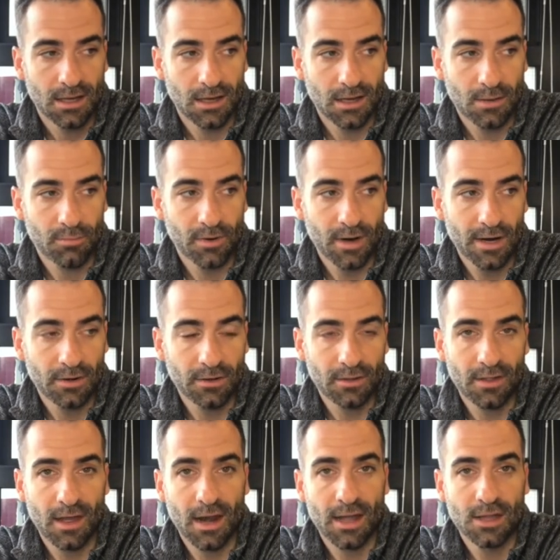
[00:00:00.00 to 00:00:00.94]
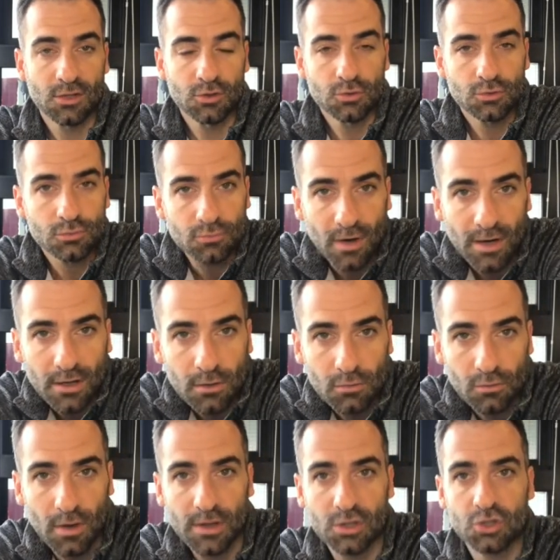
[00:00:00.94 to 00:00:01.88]
Uh, prior to that, I used regular
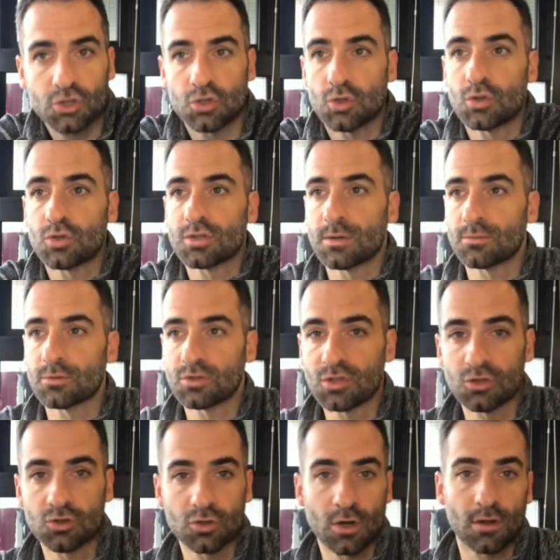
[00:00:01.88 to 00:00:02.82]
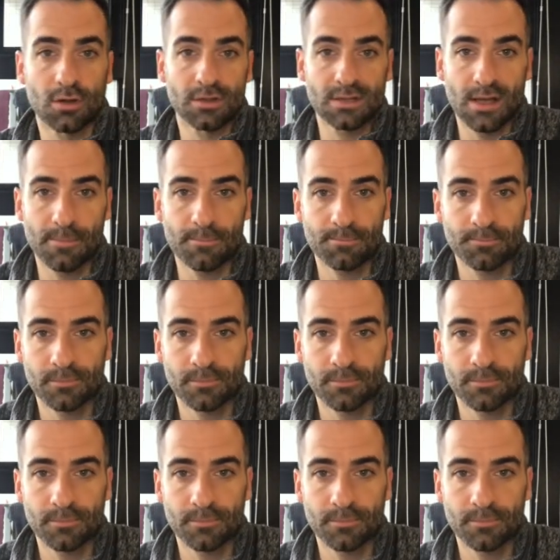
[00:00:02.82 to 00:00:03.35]
running shoes and was injured all the time.